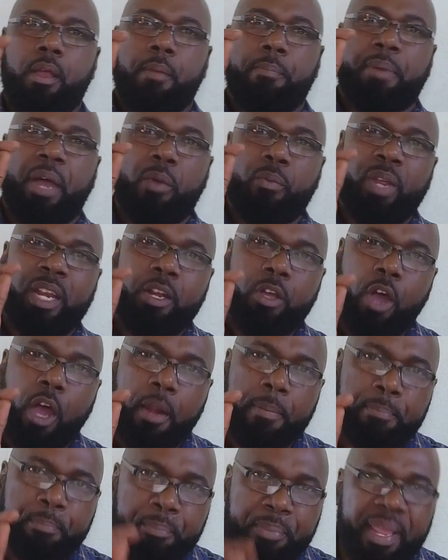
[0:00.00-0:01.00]
But when
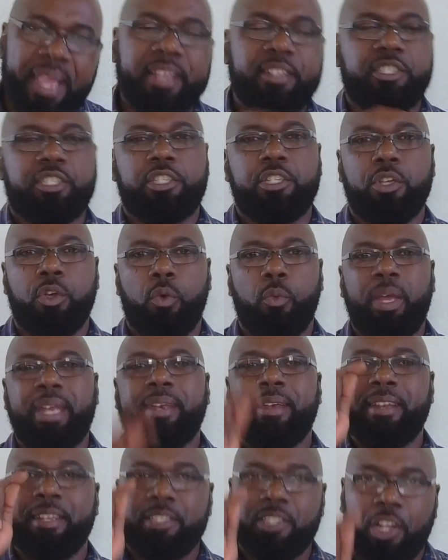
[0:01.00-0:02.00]
God picks you, when
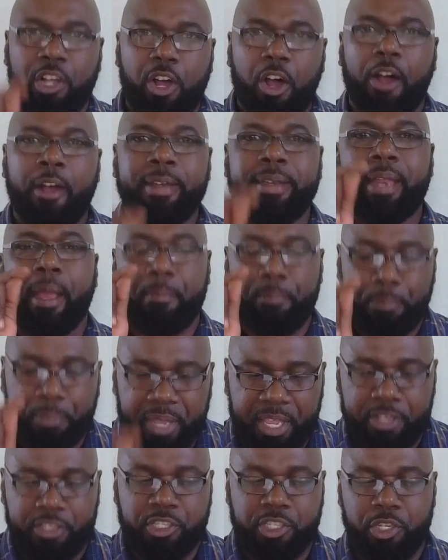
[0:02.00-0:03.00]
it is God that
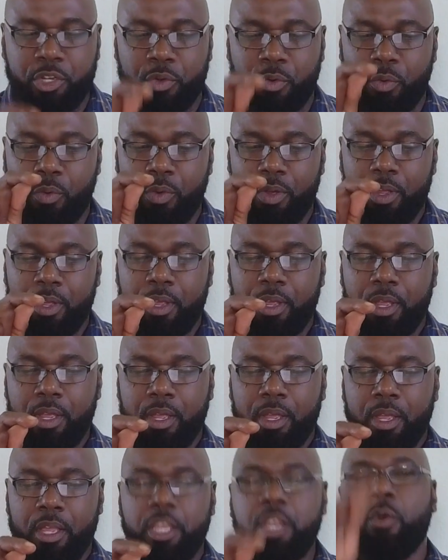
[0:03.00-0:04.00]
picks you,
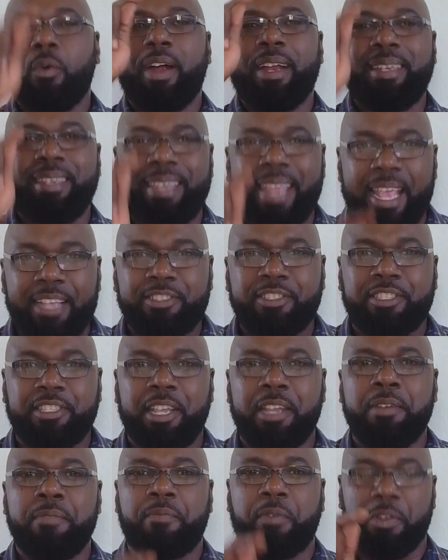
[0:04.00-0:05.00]
you are
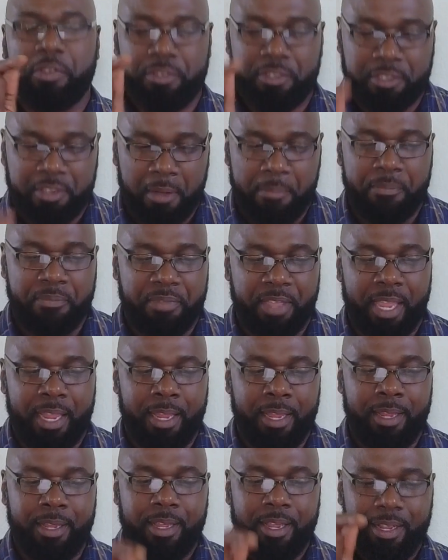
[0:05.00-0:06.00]
destined for
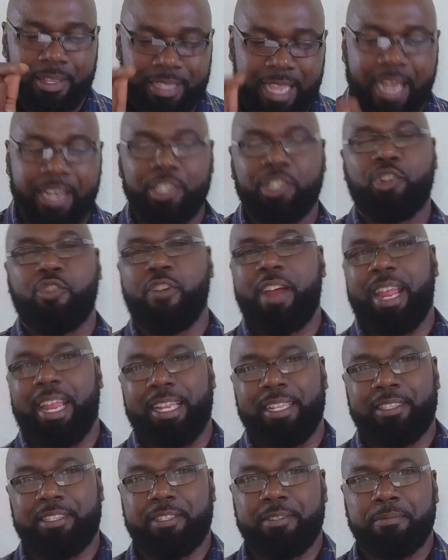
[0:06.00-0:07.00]
something that is
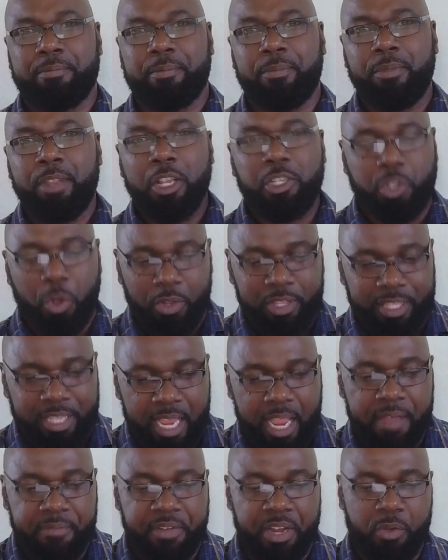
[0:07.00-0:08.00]
great. So
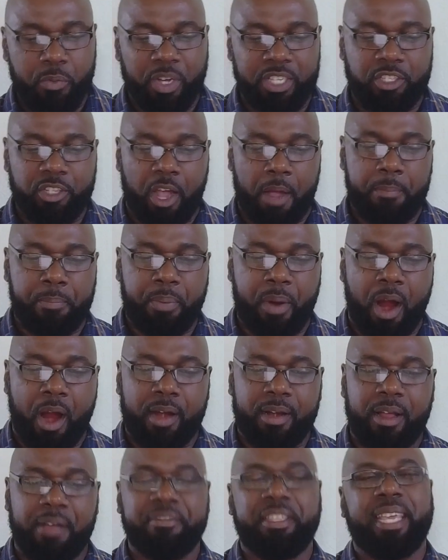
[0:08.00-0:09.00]
David was not
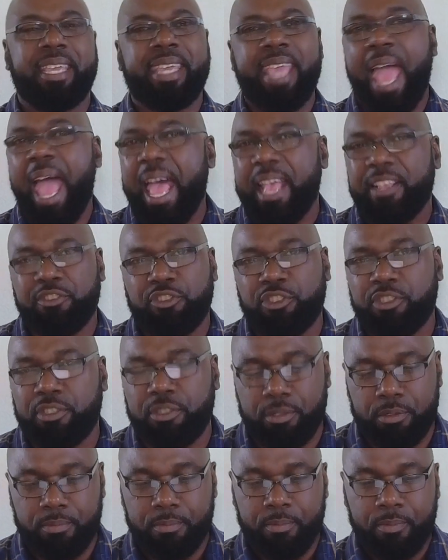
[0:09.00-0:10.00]
part of the cast,